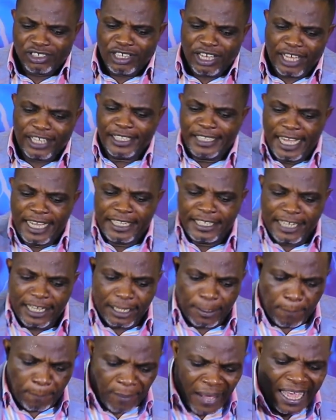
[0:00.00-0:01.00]
And then
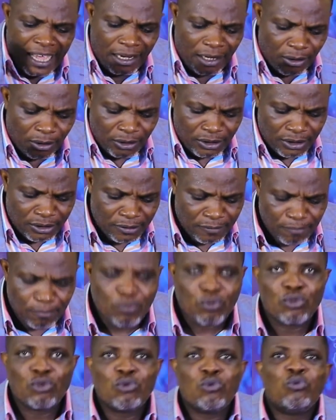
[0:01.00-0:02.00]
the pilot
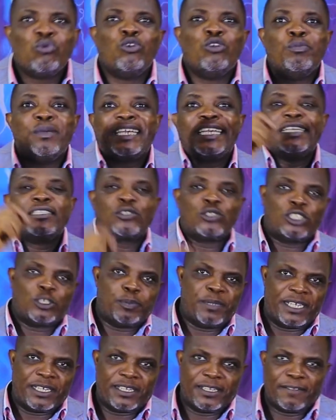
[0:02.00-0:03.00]
will begin to
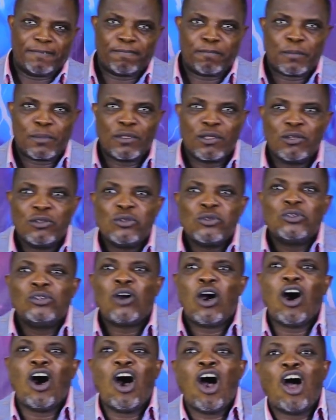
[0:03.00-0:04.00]
speak.
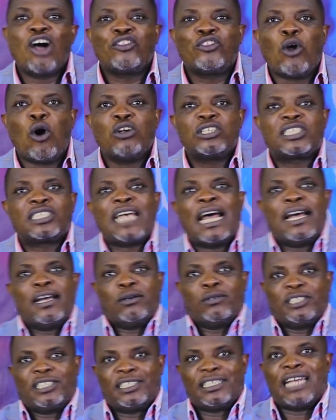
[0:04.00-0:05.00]
All those
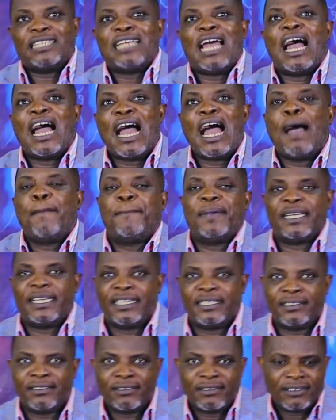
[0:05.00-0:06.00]
sounds that are happening
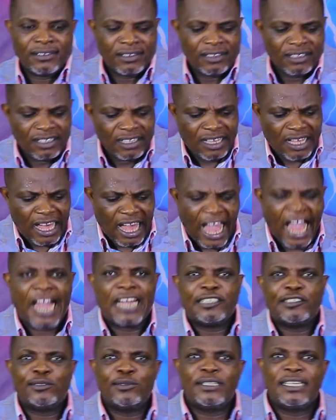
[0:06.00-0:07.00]

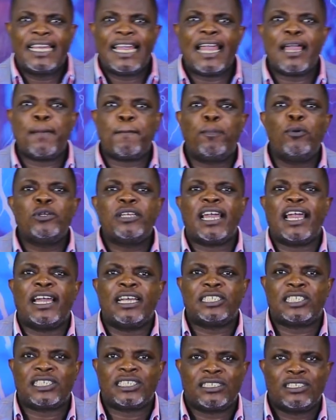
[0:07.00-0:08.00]
are to get put
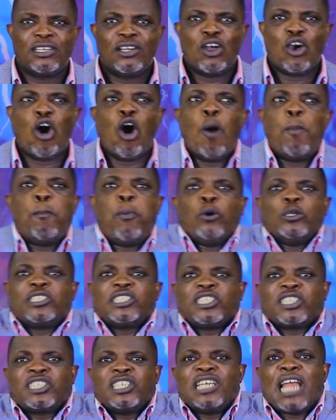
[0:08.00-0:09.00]
us or
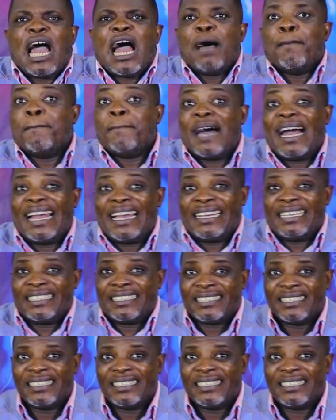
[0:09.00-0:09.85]
position our mind